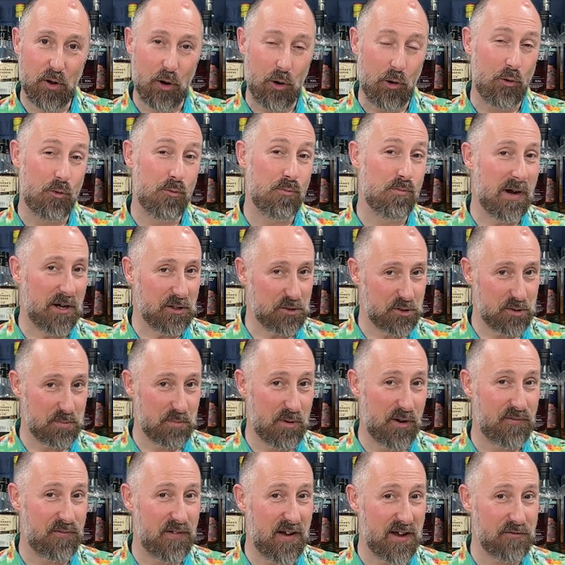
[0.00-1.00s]
Almost my
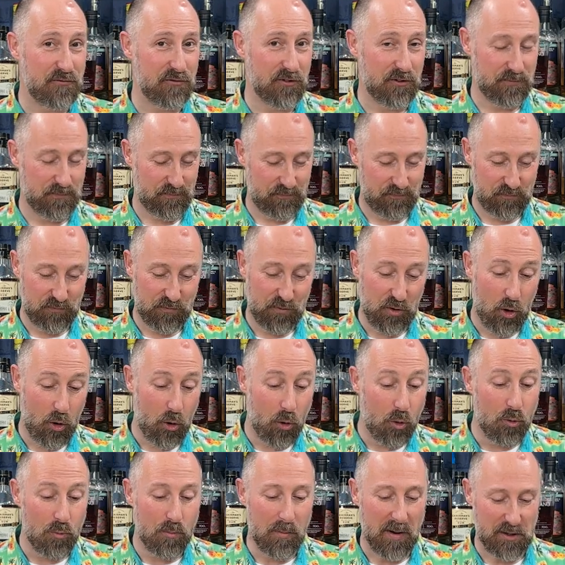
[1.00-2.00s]
favourite.
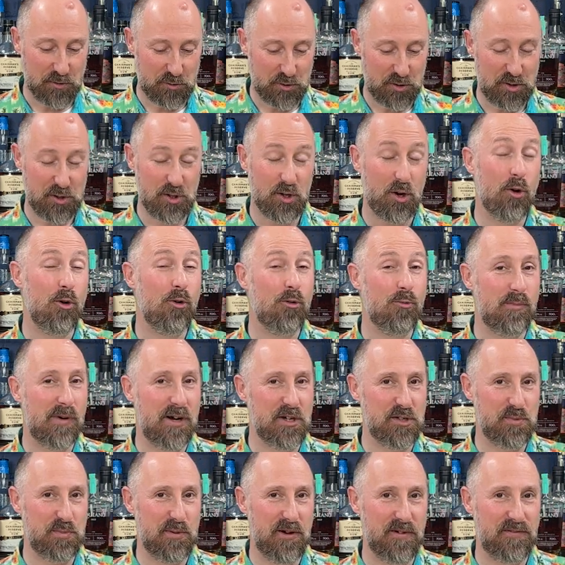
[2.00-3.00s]
Almost my
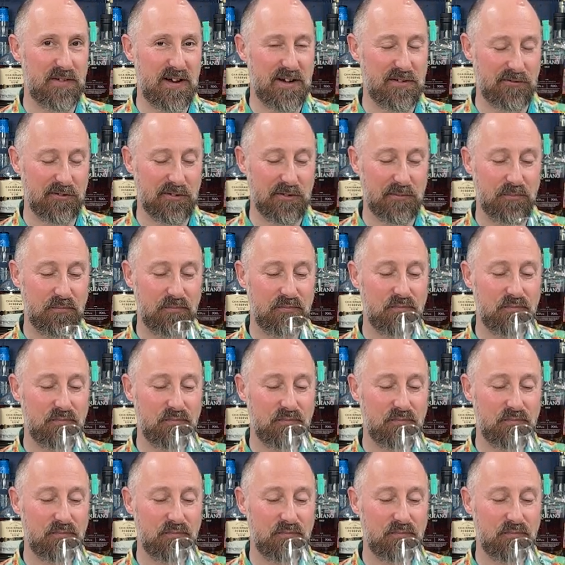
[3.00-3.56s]
favourite.